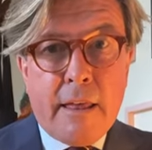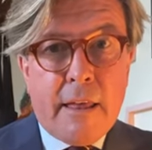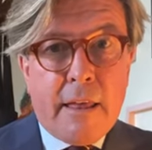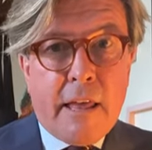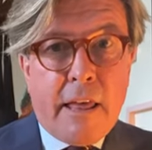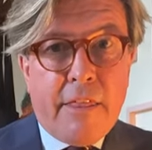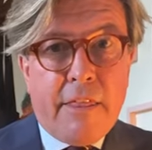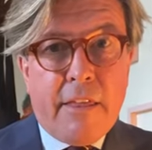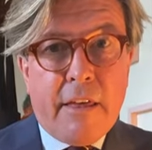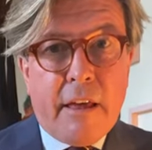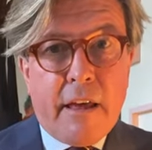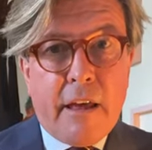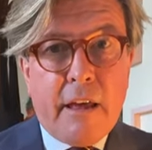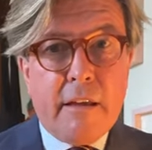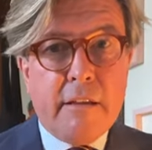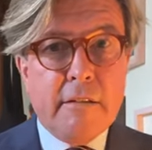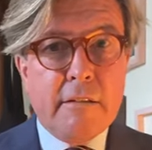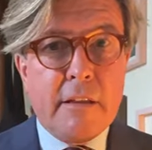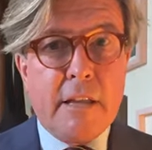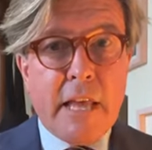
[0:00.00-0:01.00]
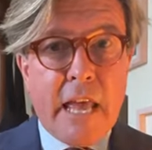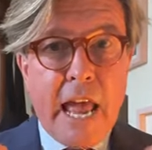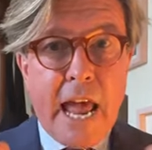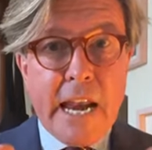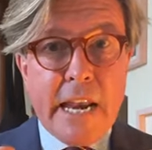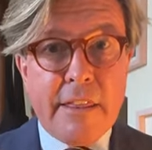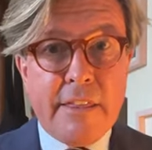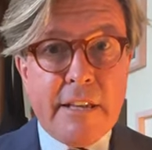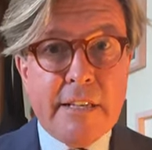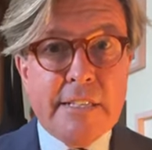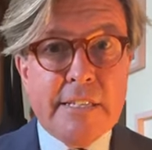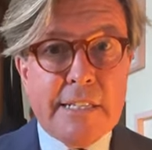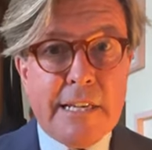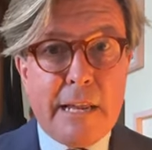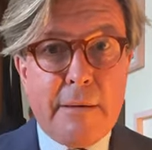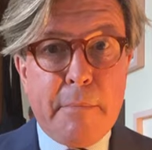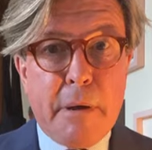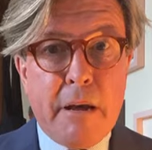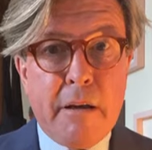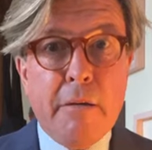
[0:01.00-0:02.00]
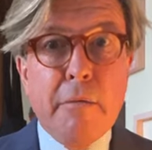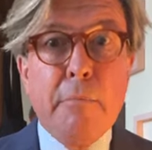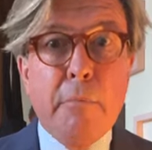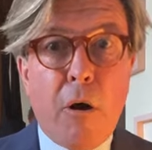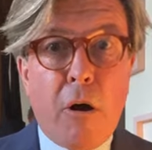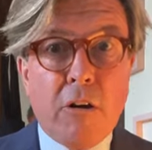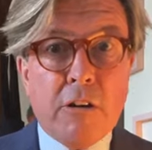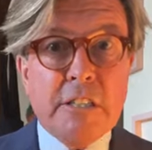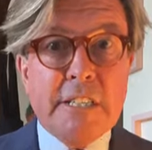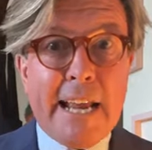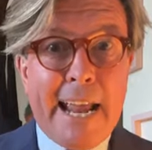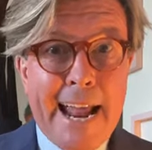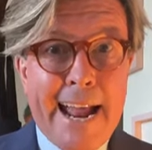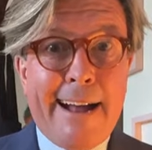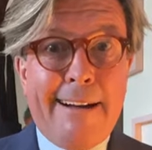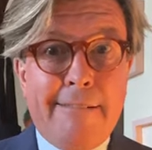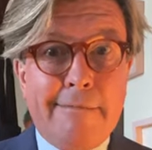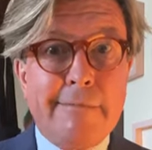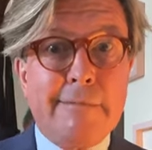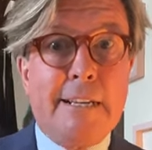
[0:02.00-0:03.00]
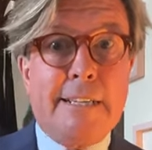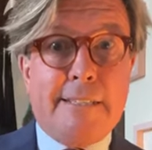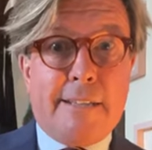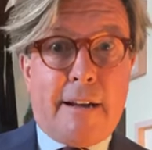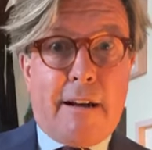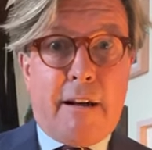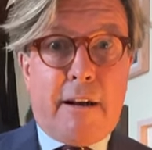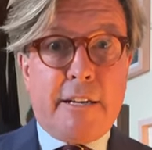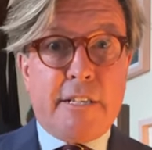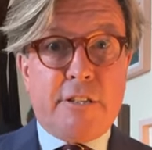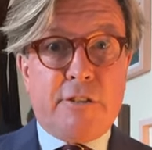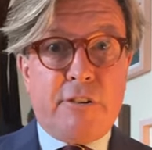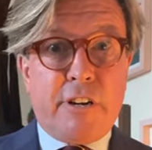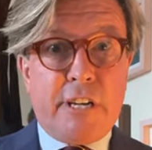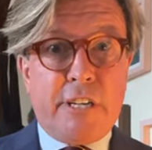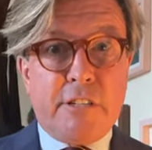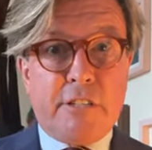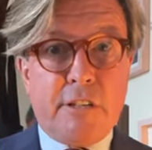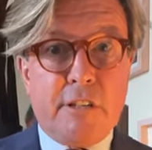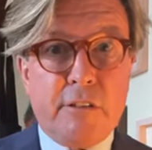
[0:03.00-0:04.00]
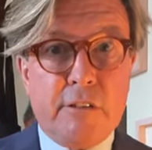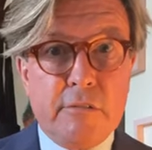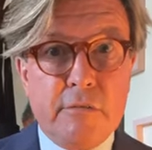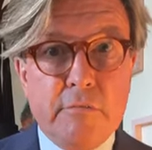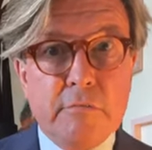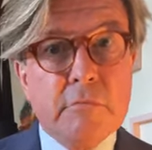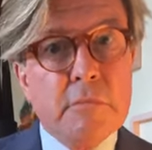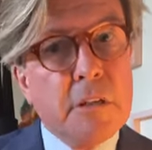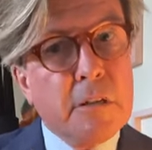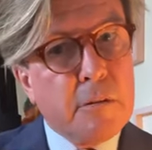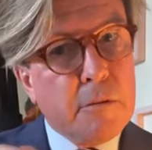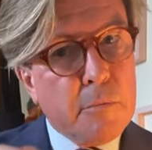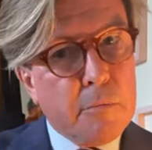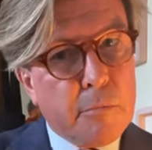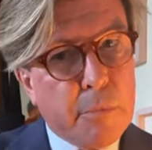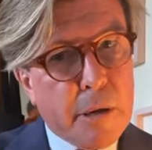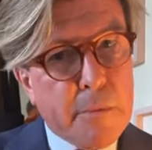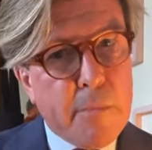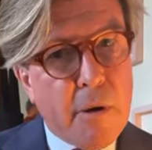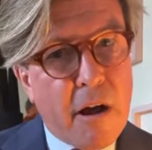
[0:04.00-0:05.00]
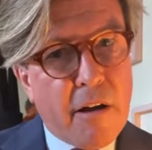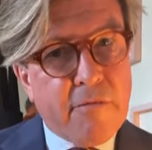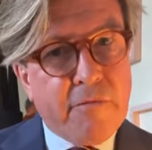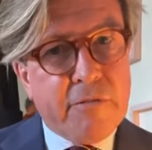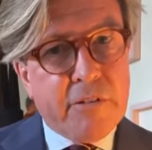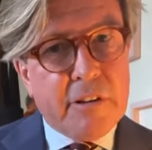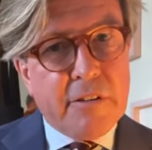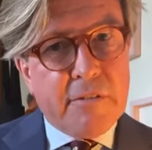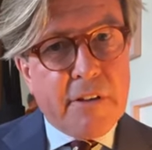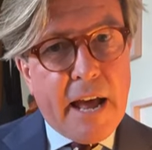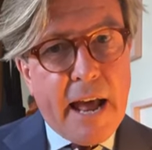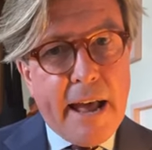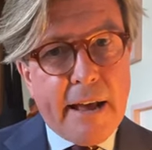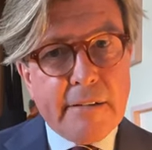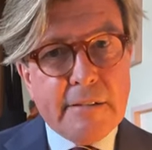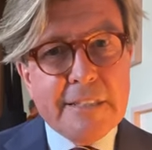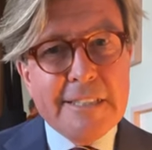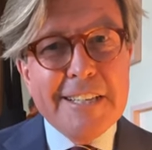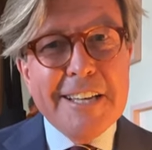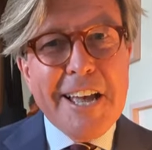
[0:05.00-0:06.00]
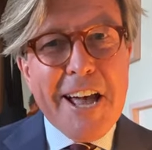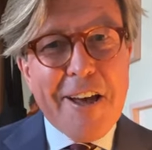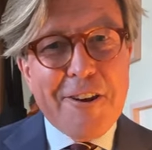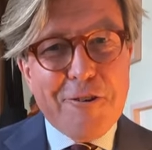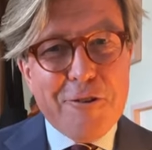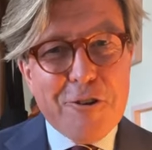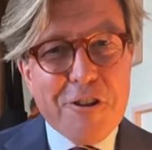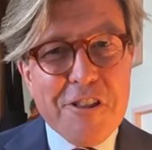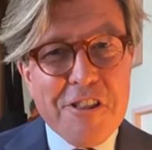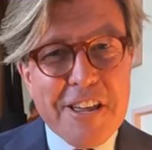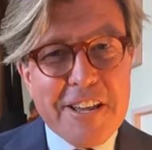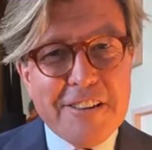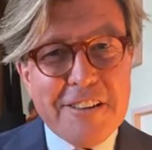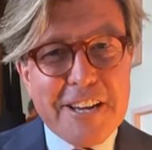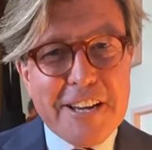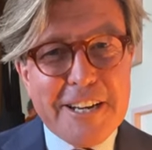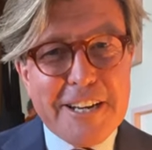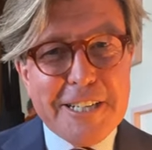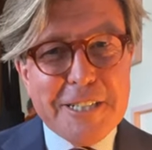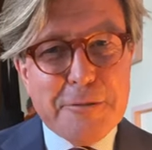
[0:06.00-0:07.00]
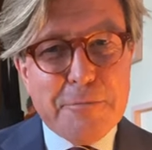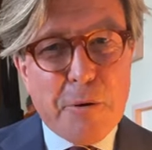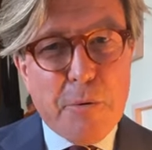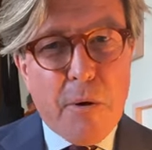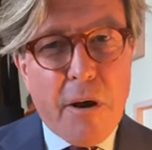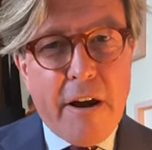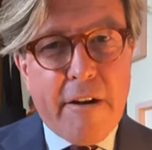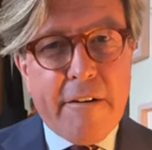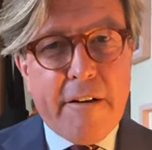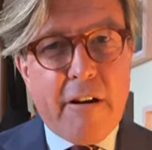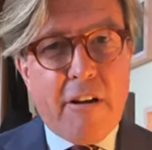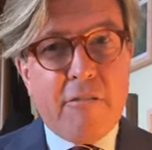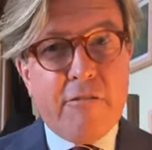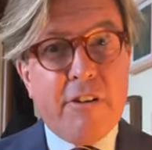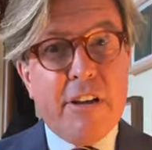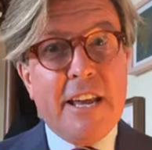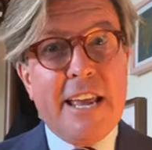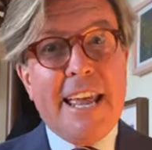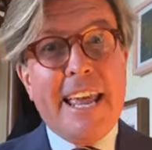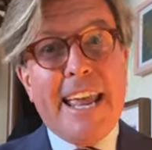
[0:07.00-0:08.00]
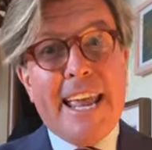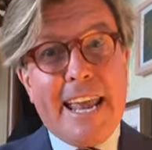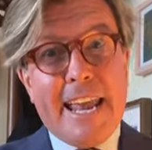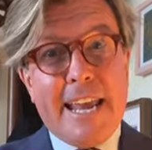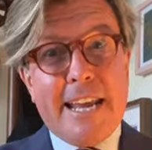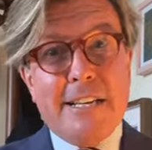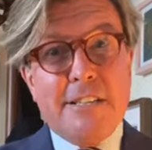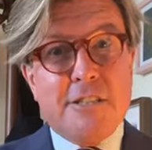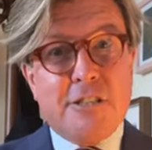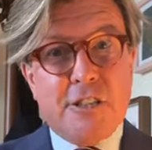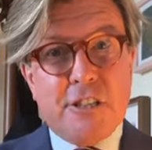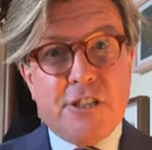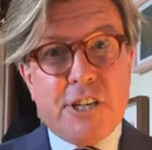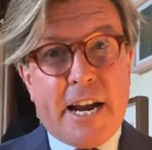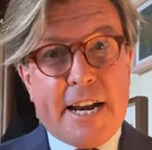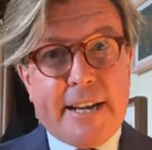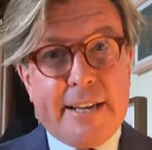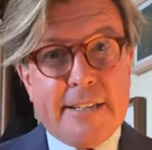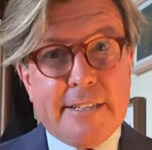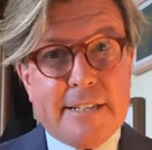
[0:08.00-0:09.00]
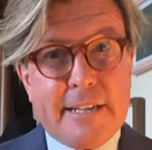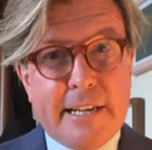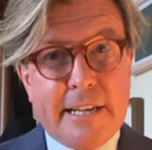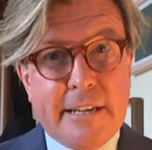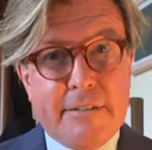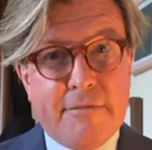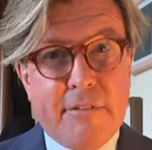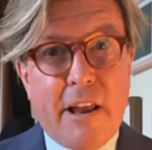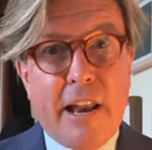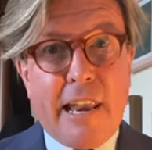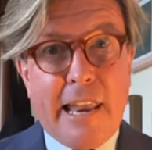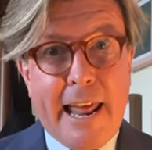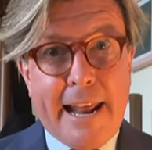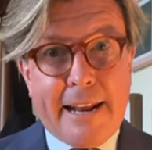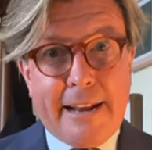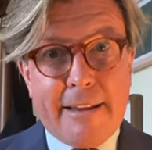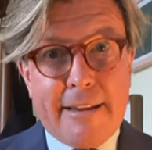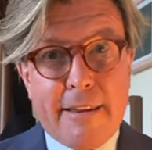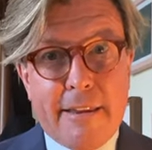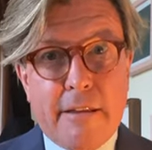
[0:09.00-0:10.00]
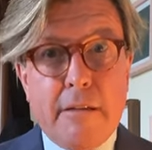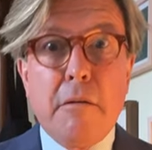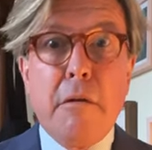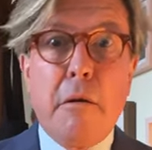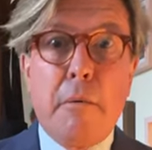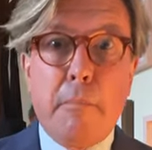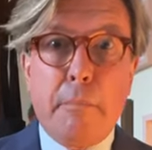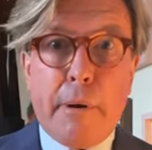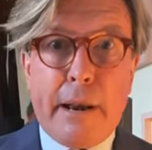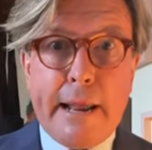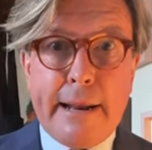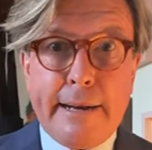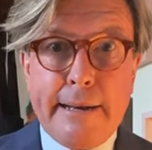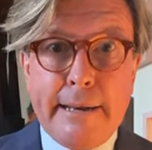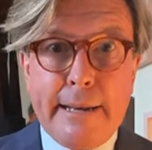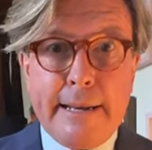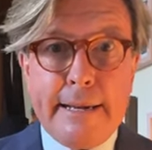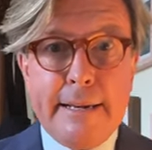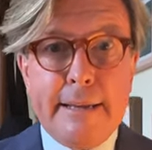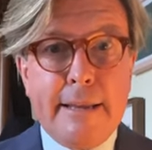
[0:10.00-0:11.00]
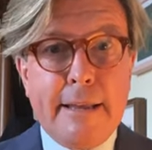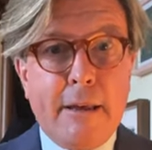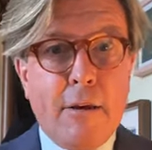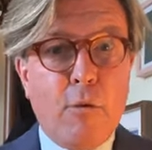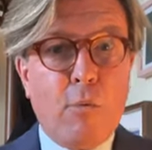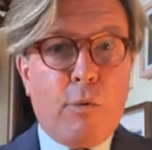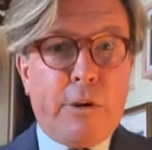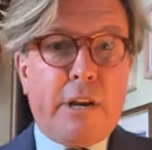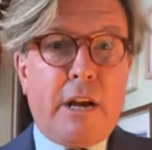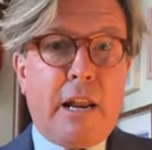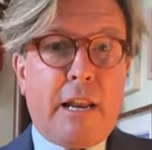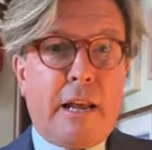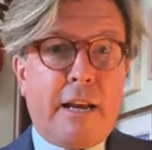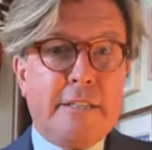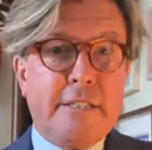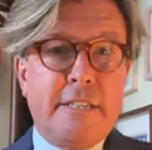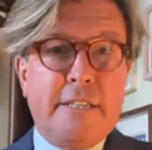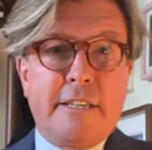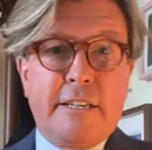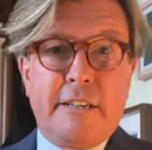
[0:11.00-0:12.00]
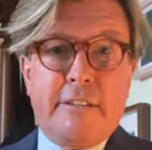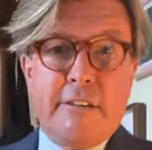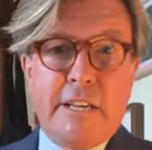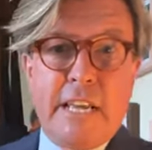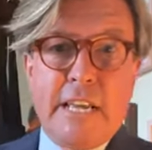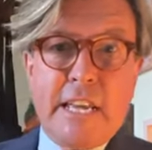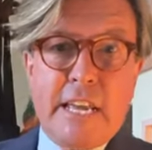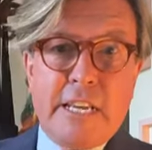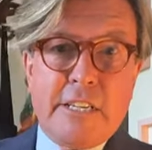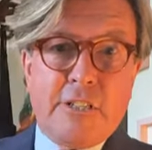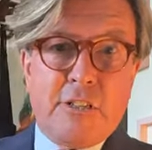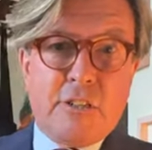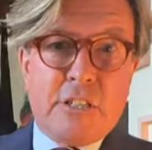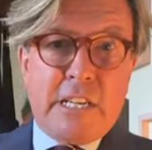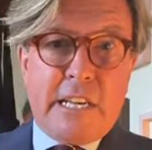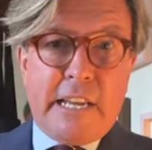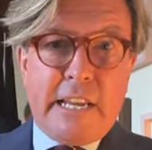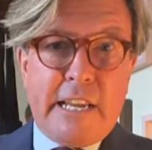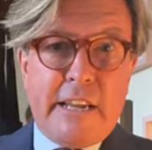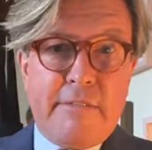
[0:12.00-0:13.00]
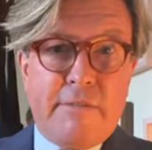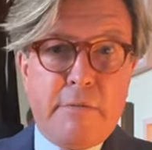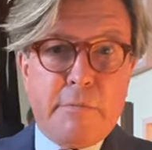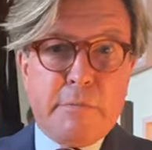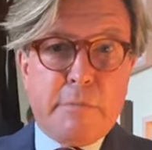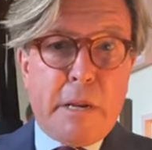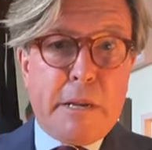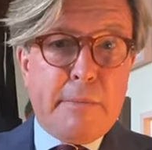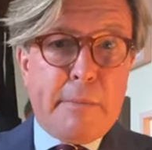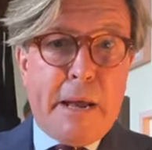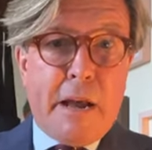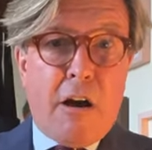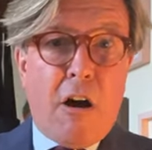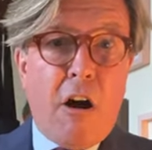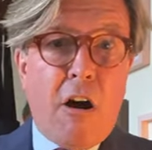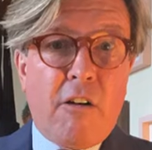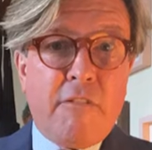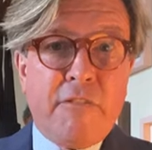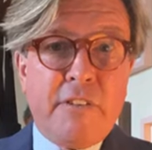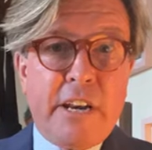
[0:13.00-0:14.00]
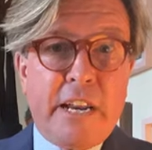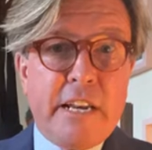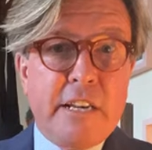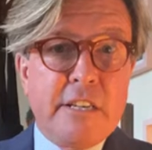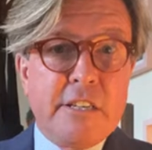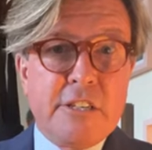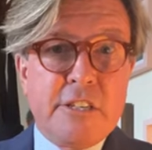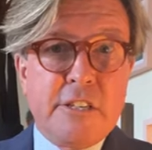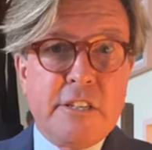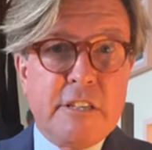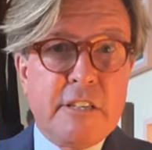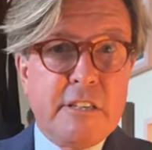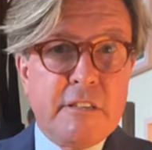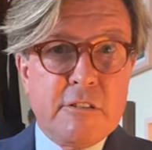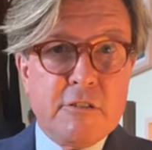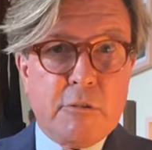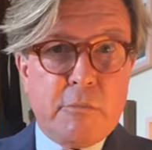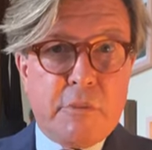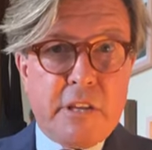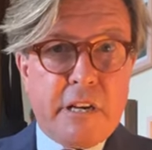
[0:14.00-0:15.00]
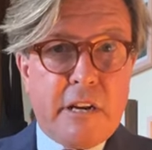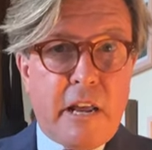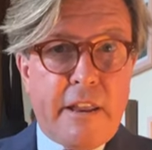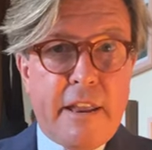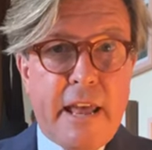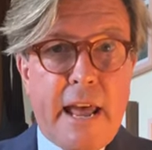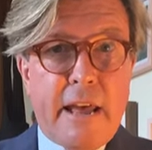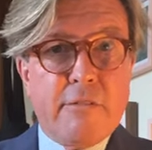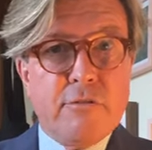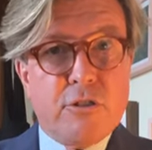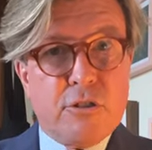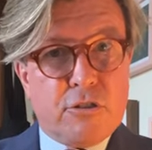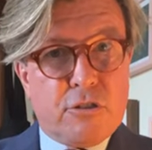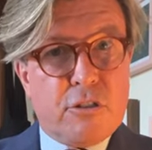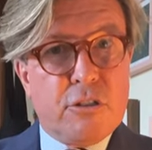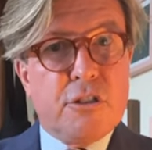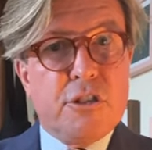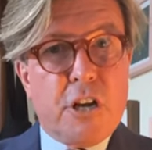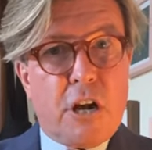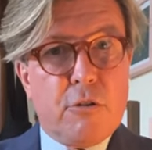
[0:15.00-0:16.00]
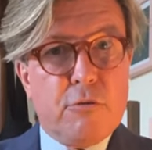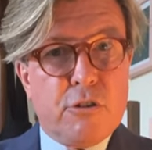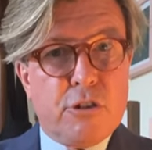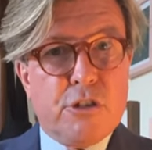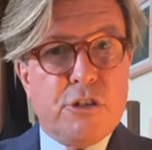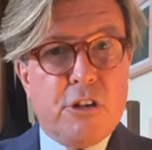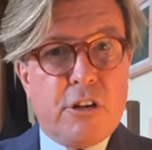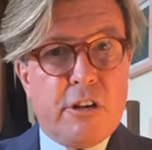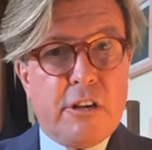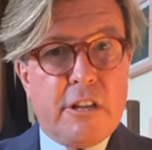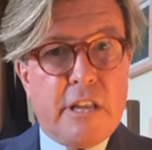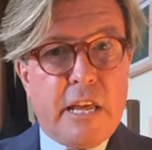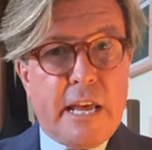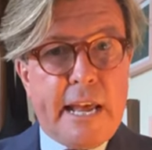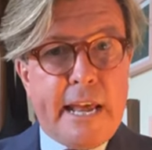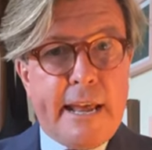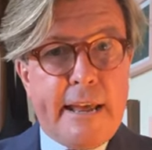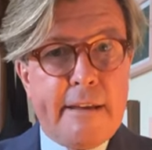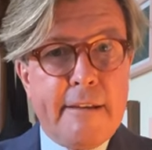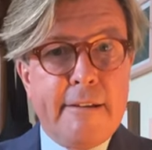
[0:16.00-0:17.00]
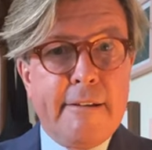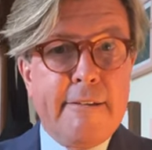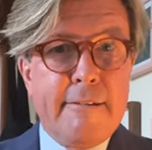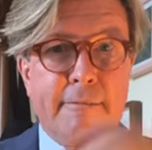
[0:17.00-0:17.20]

and there. Anything slimmer marks it out as a high street suit. Be mindful of that. Another thing that you need to be wary of is your jacket sleeve length, plainly. What I'd like to do is just leave about half an inch, something like that, just to show the shirt there.